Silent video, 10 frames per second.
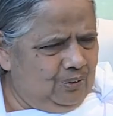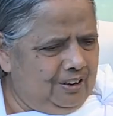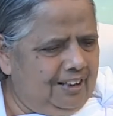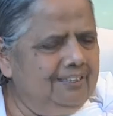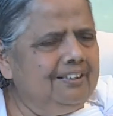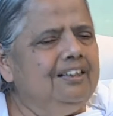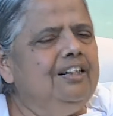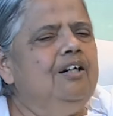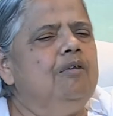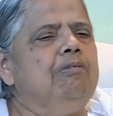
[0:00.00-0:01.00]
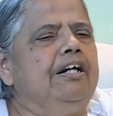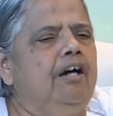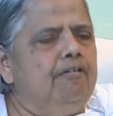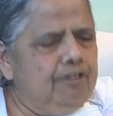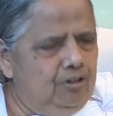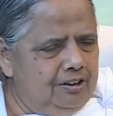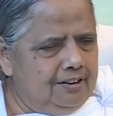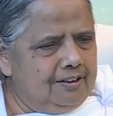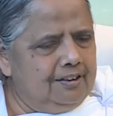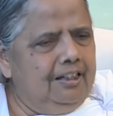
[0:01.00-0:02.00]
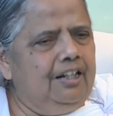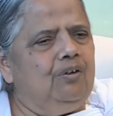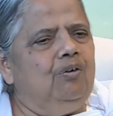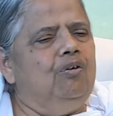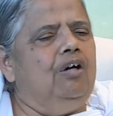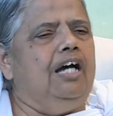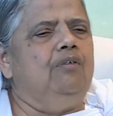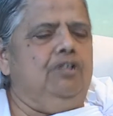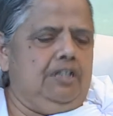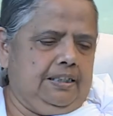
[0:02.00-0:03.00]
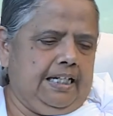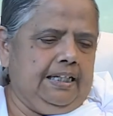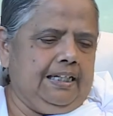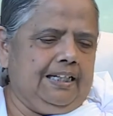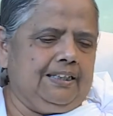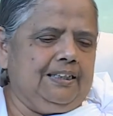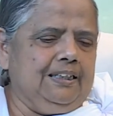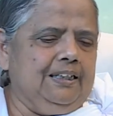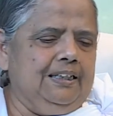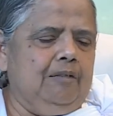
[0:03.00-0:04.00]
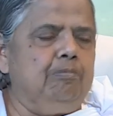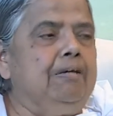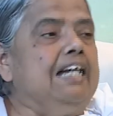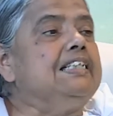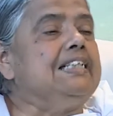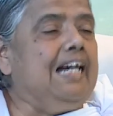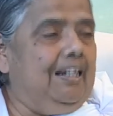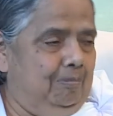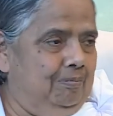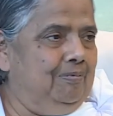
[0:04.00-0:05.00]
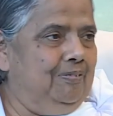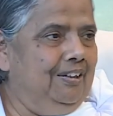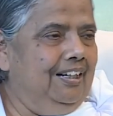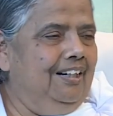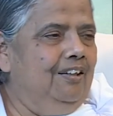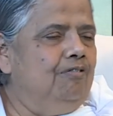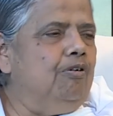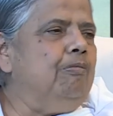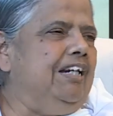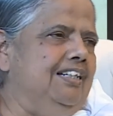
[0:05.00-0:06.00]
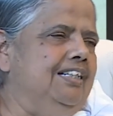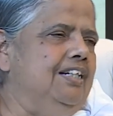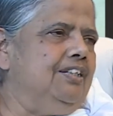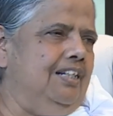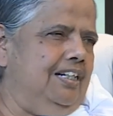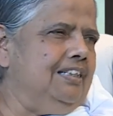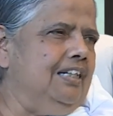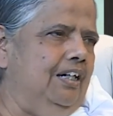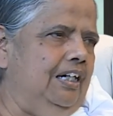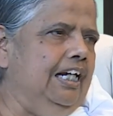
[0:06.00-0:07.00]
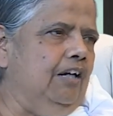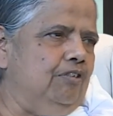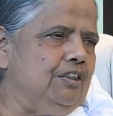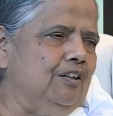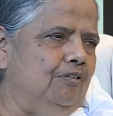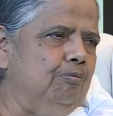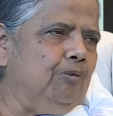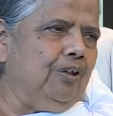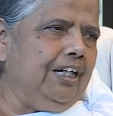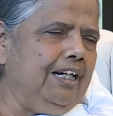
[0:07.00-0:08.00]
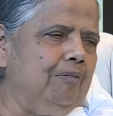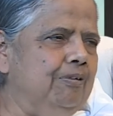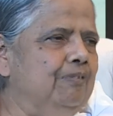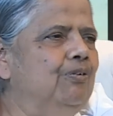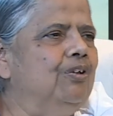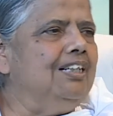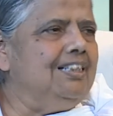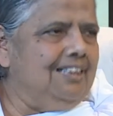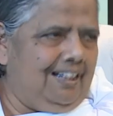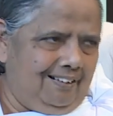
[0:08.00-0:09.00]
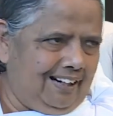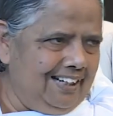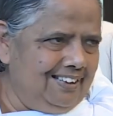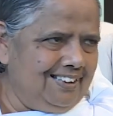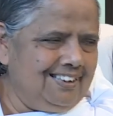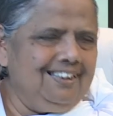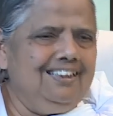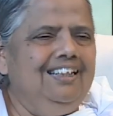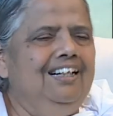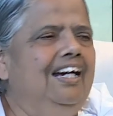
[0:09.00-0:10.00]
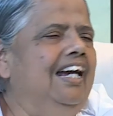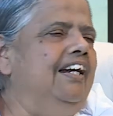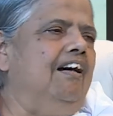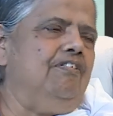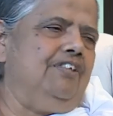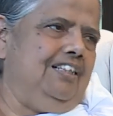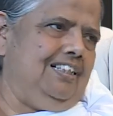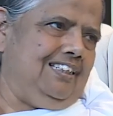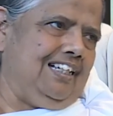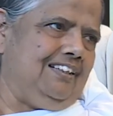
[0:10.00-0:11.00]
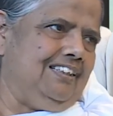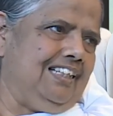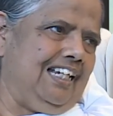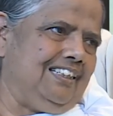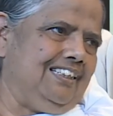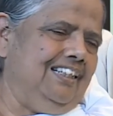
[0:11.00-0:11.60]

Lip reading: Yoga. But of course, I would say that the best time for meditation is early hours of morning before the sunrise and after the sunset.